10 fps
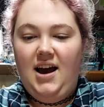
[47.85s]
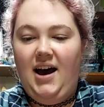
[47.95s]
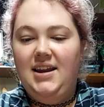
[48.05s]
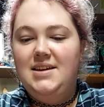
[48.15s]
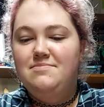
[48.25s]

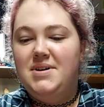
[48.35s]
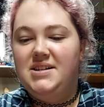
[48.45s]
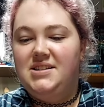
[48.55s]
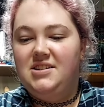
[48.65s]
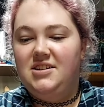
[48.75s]
Honey
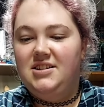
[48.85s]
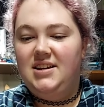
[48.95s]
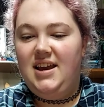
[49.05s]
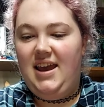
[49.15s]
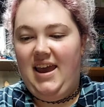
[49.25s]

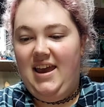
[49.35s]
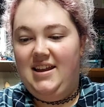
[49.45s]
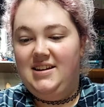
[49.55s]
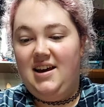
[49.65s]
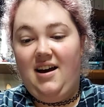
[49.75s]
mustard
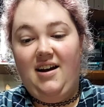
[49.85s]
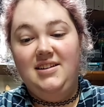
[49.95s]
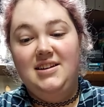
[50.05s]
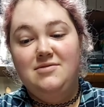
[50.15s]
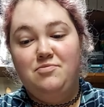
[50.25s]
and
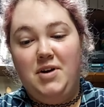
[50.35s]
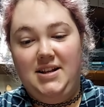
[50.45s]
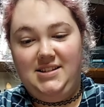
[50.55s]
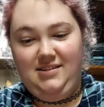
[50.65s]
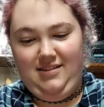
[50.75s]
onion
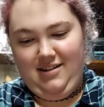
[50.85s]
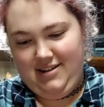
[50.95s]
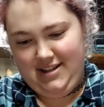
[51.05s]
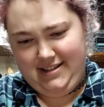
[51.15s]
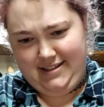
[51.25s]
pretzel
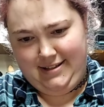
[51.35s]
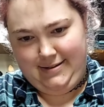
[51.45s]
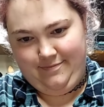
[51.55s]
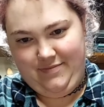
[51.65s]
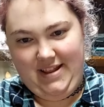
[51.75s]

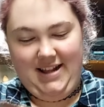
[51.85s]
nuggets.